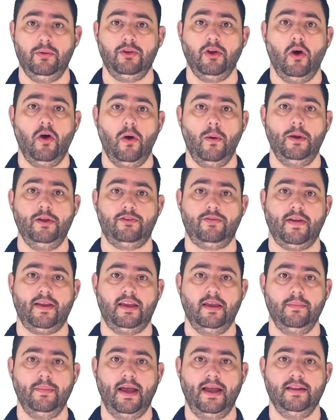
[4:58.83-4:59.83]
always
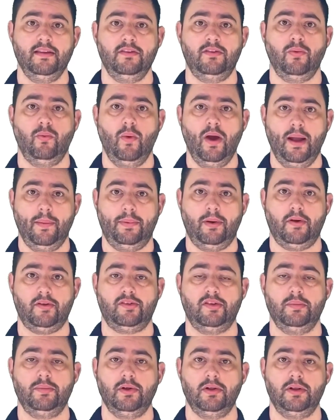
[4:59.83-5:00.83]
recommend, where
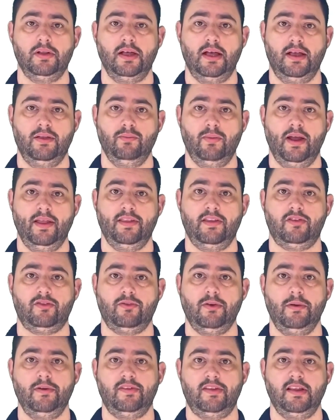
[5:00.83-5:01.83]
possible and where the
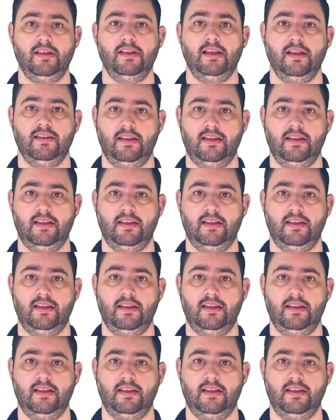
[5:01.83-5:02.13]
screw is in